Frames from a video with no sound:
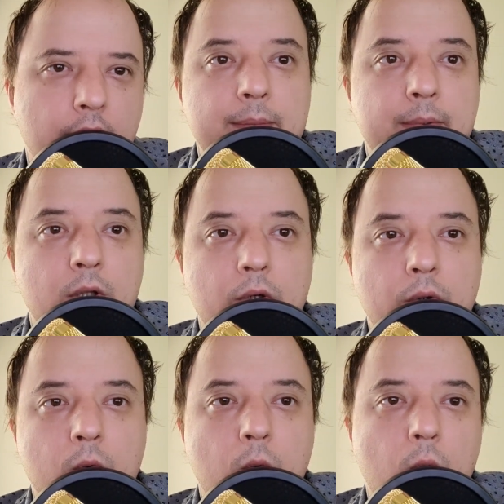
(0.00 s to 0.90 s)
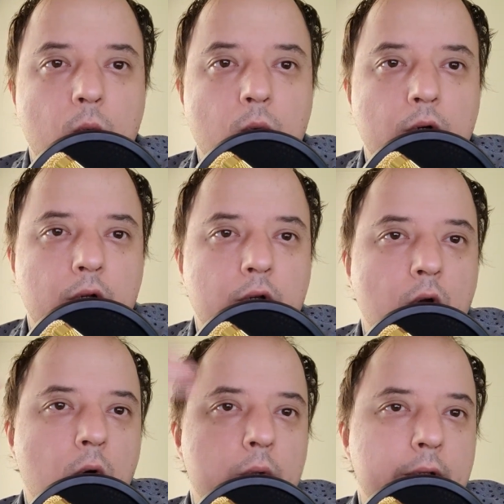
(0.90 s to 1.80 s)
people who
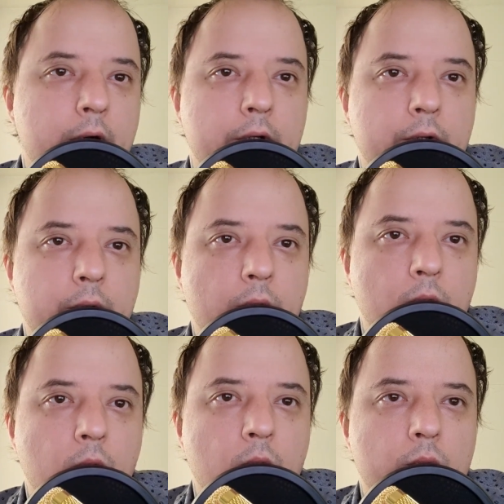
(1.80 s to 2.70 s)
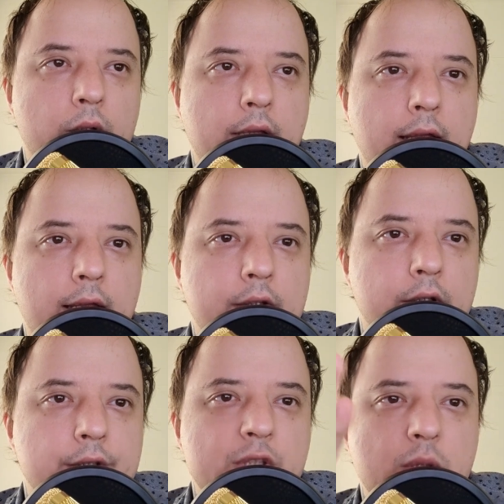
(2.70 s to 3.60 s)
go there to take
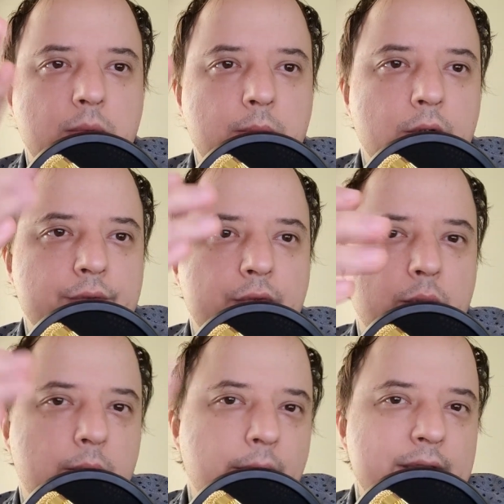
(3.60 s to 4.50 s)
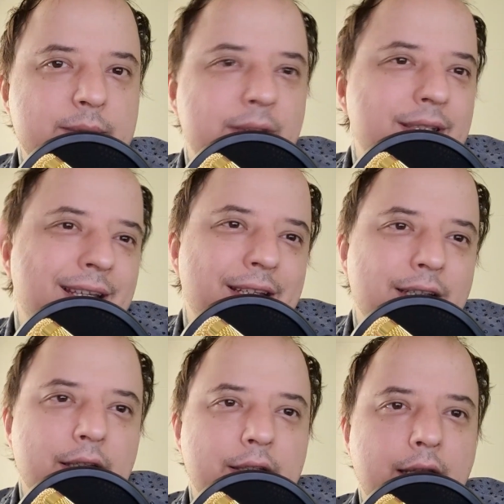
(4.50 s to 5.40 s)
the consumables from the basement, they
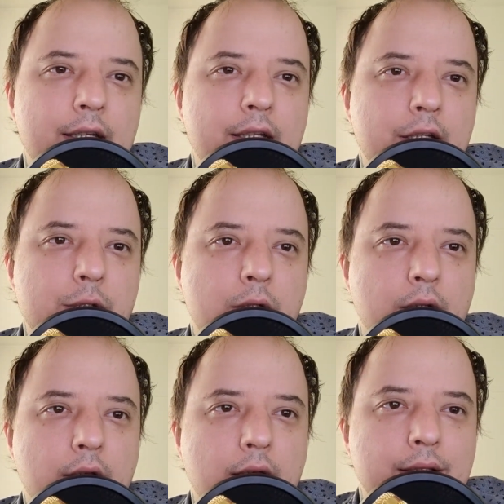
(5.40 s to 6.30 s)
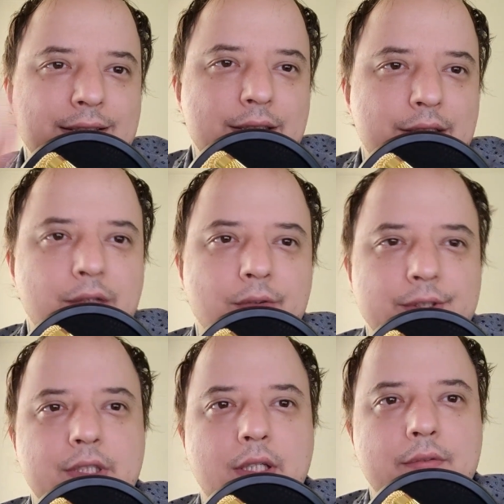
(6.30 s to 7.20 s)
can actually steal
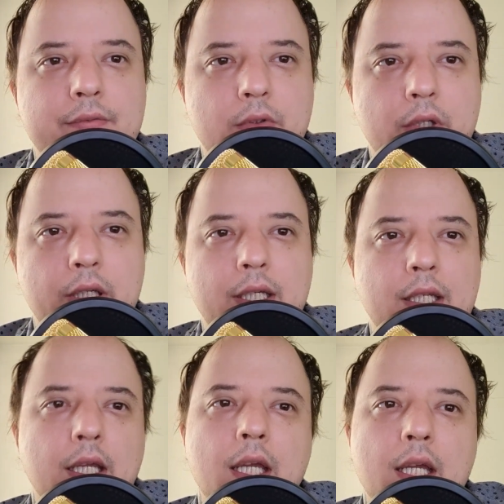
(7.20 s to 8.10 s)
stuff, okay?